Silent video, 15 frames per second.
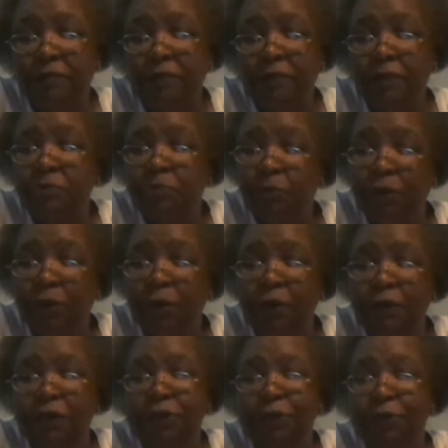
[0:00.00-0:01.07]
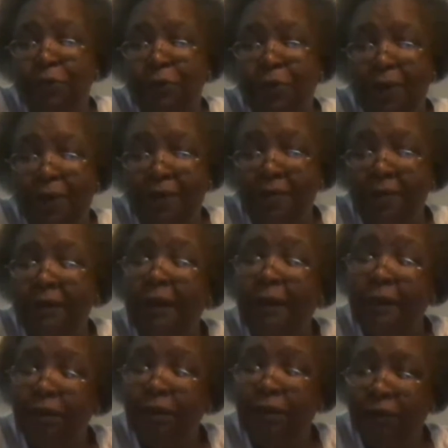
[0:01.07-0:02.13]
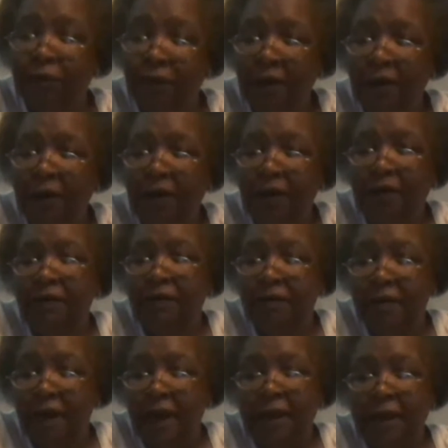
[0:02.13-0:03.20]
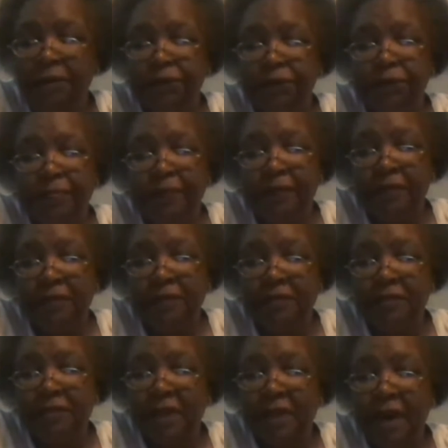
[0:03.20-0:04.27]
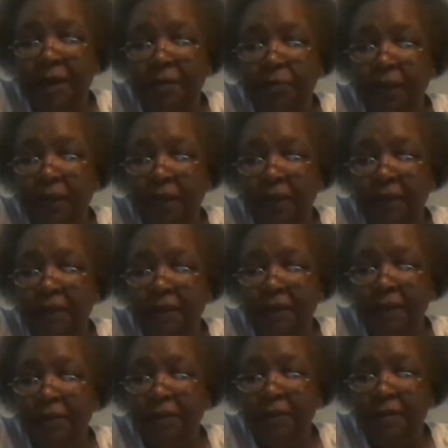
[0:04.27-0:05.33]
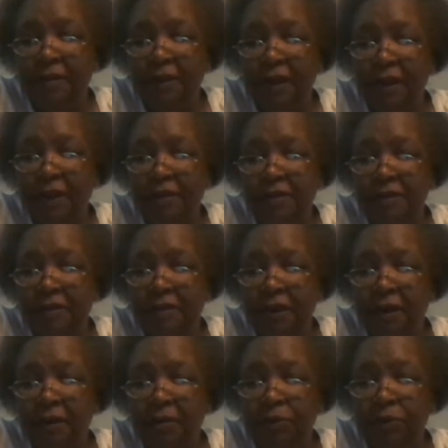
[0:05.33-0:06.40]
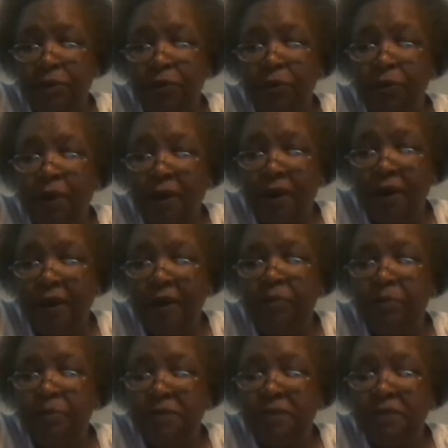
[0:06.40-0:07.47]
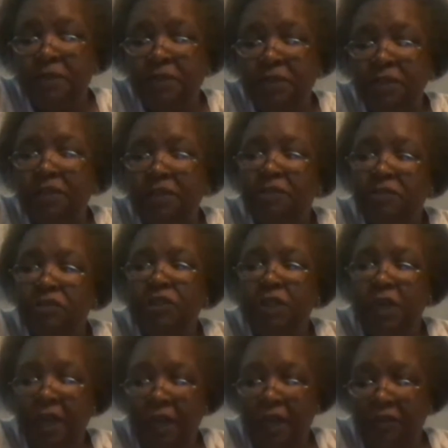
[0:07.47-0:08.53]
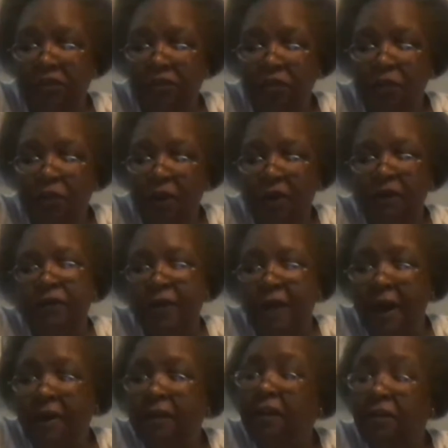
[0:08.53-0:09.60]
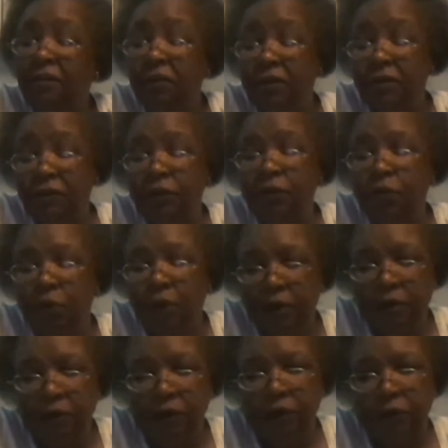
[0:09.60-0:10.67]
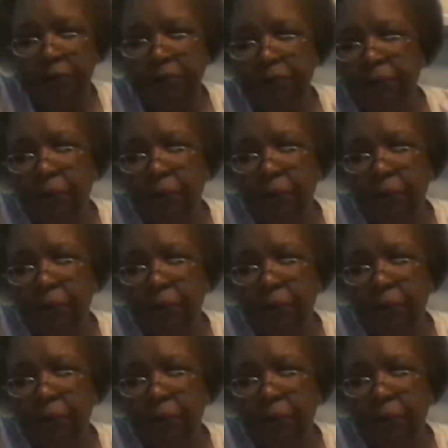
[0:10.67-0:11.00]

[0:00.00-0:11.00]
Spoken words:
just because you are the leader of that does not mean that you are in a position to change all of that, even if you want to.